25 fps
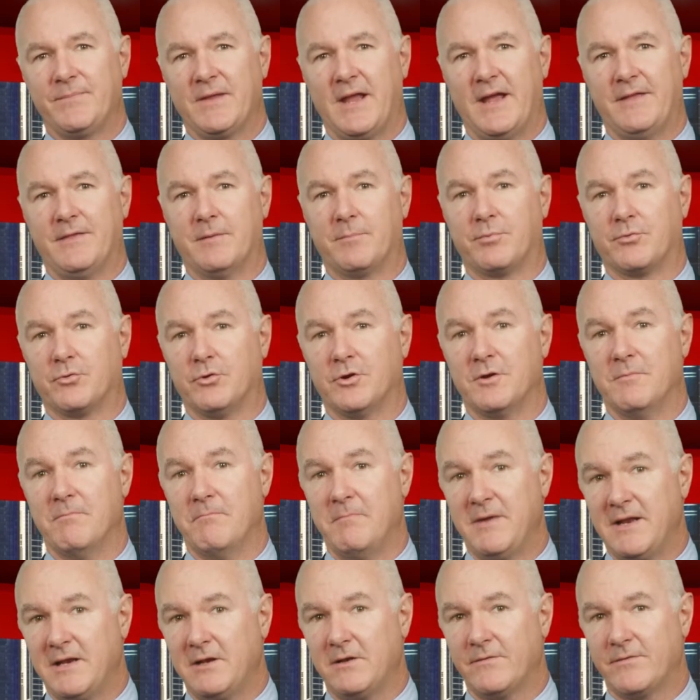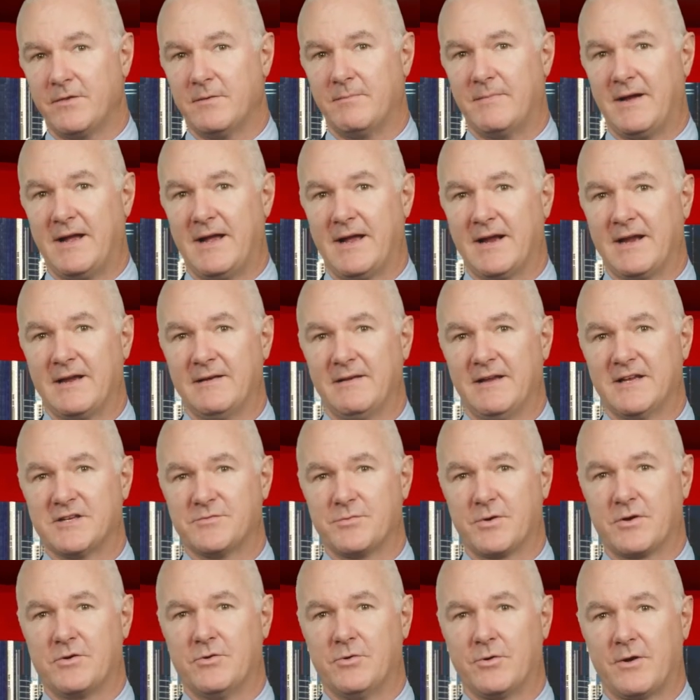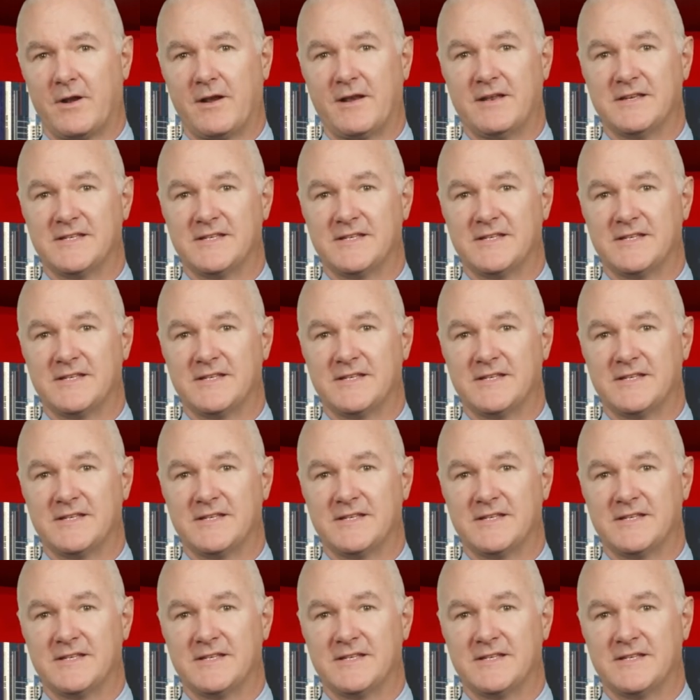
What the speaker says: and the broad middle of the market has recorded